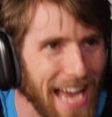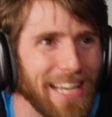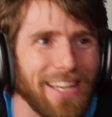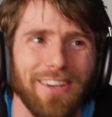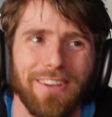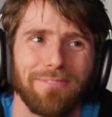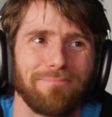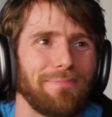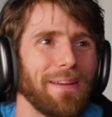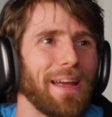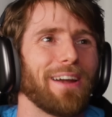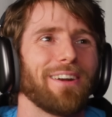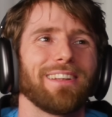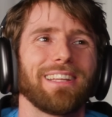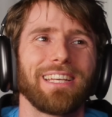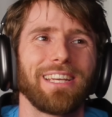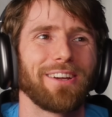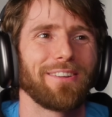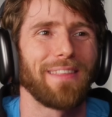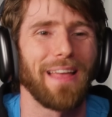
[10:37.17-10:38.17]
I could
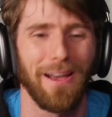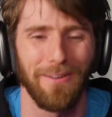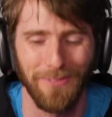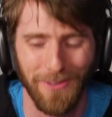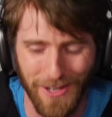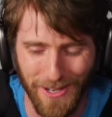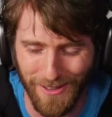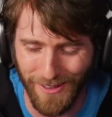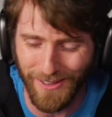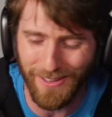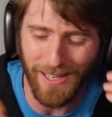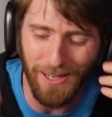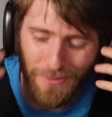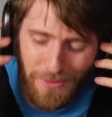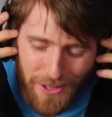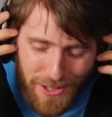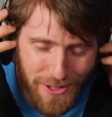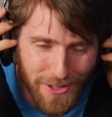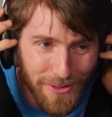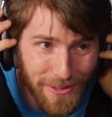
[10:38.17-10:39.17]
barely hear that. Were you, okay,
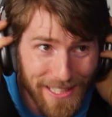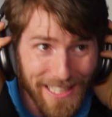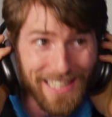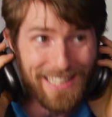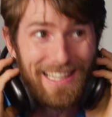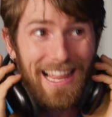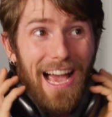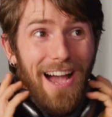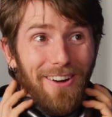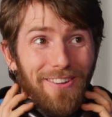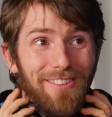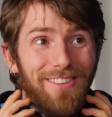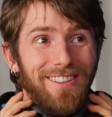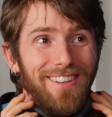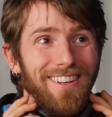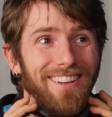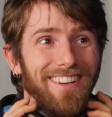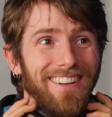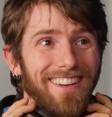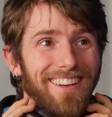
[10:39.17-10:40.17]
were you doing it loud?
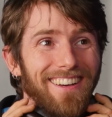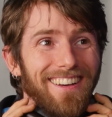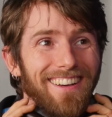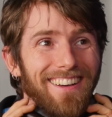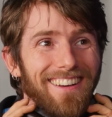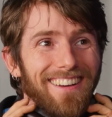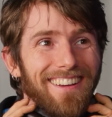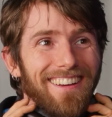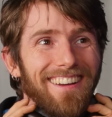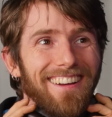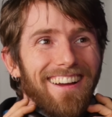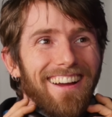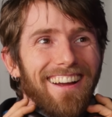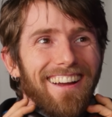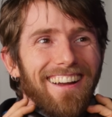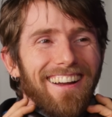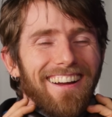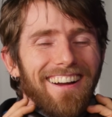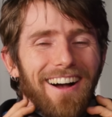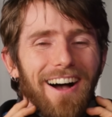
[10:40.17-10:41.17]

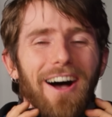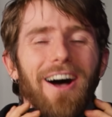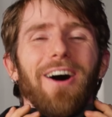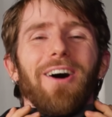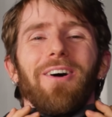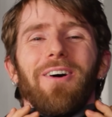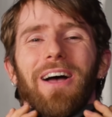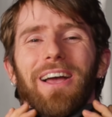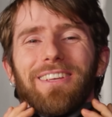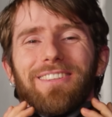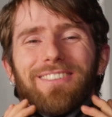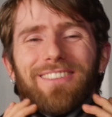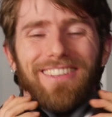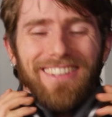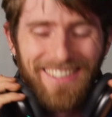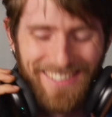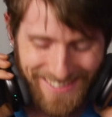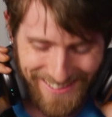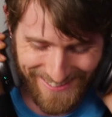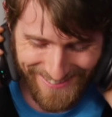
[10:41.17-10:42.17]
Uh-oh, I
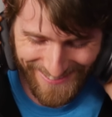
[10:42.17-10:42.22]
see.